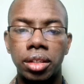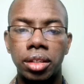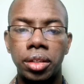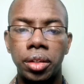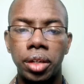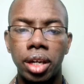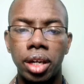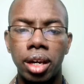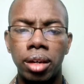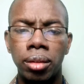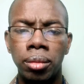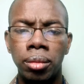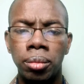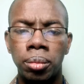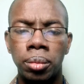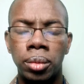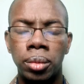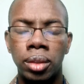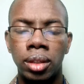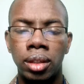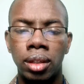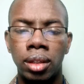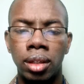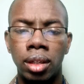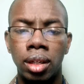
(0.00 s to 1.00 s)
Kakuyo,
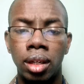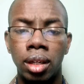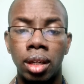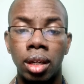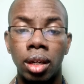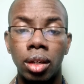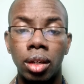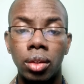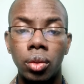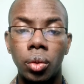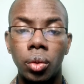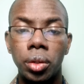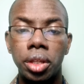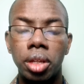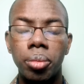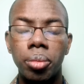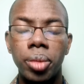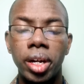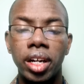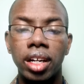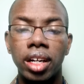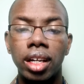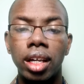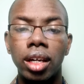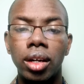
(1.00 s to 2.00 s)
North
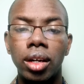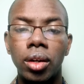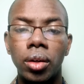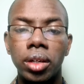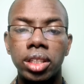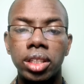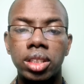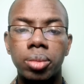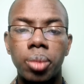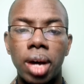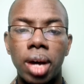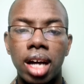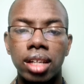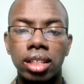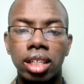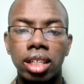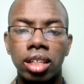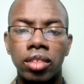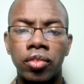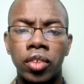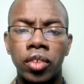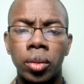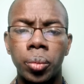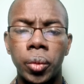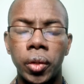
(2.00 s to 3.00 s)
American
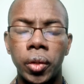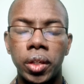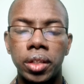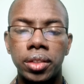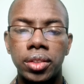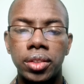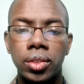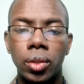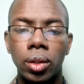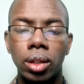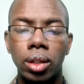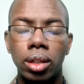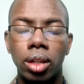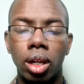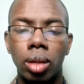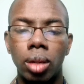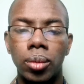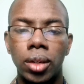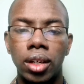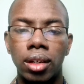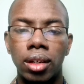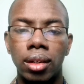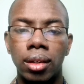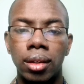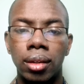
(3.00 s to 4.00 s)
correspondent for Buddhistdoor
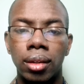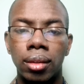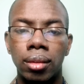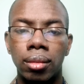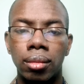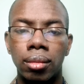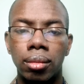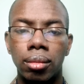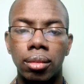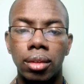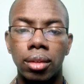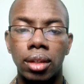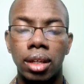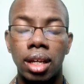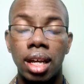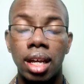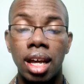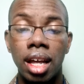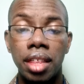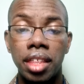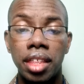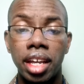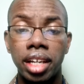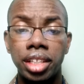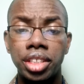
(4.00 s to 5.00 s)
Global.
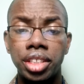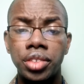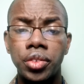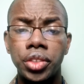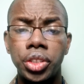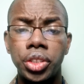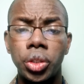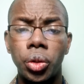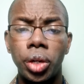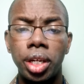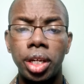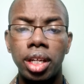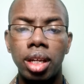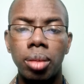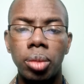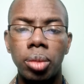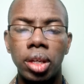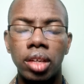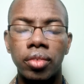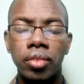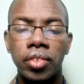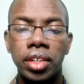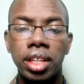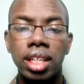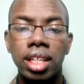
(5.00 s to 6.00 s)
Thanks for joining
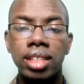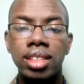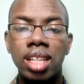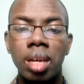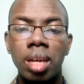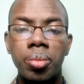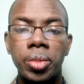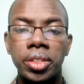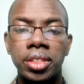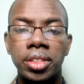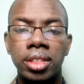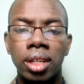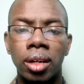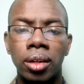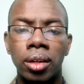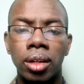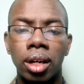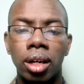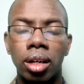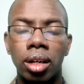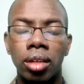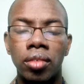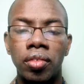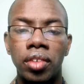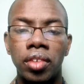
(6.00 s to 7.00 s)
me for this episode
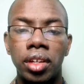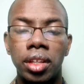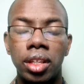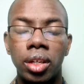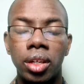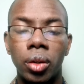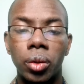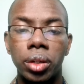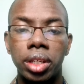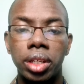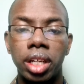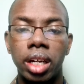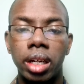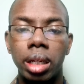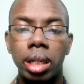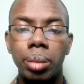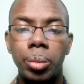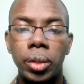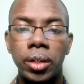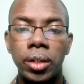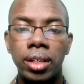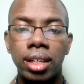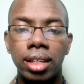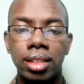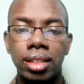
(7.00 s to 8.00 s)
of The Ordinary
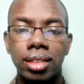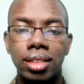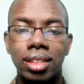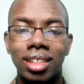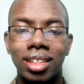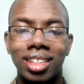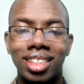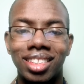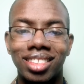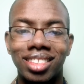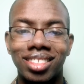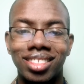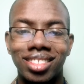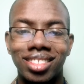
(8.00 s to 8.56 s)
Buddhist.